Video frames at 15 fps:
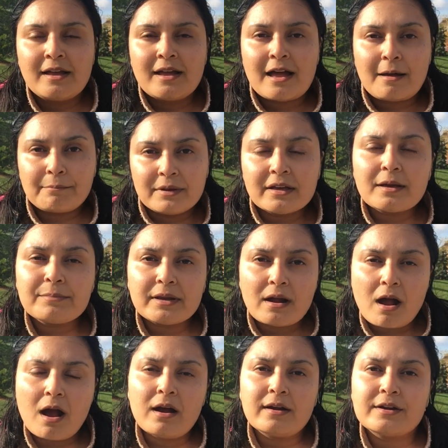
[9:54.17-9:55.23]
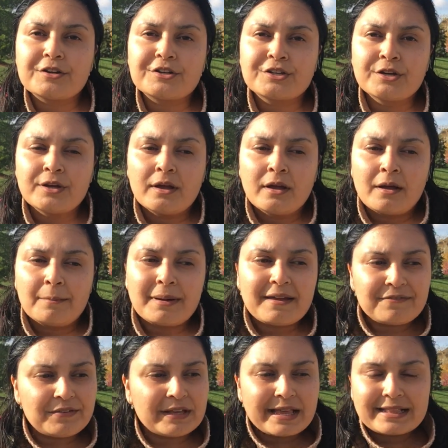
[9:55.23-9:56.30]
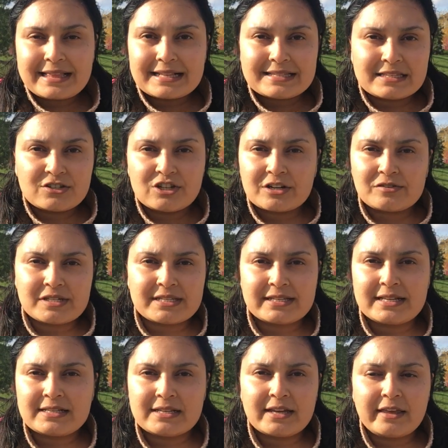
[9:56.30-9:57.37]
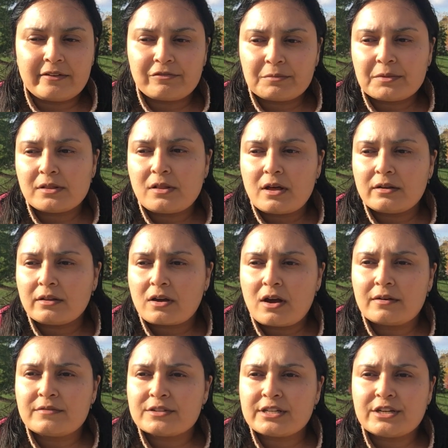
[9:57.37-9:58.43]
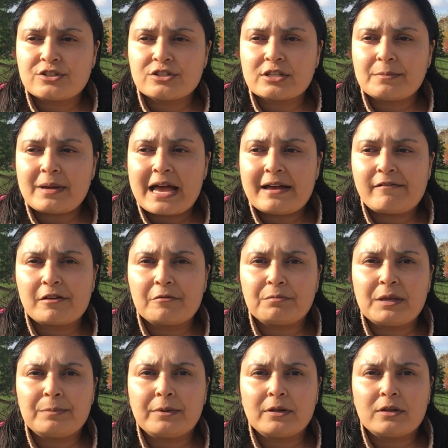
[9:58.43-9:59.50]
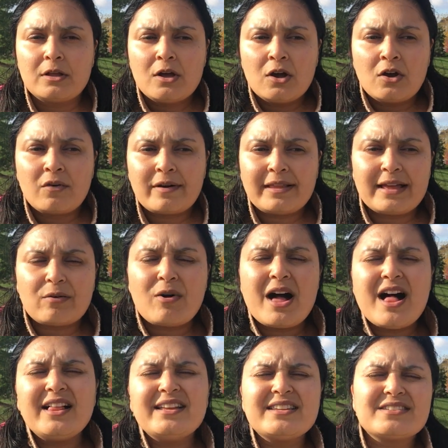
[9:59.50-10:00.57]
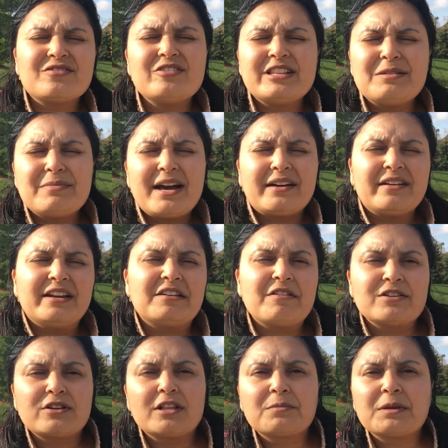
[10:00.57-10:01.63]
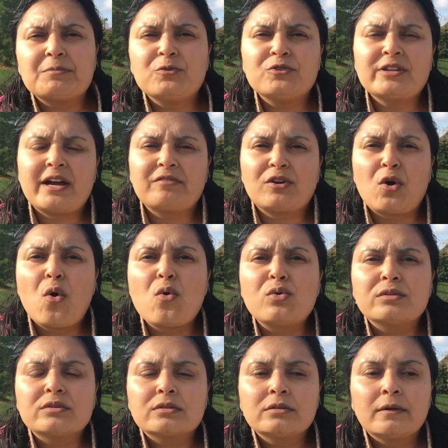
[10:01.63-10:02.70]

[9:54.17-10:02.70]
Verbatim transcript: I'm being a bit harsh, But I feel like that's the general sense I get from a lot of the conversations I'm having with people who are like, well, it doesn't really matter anyways, all the people who died were old.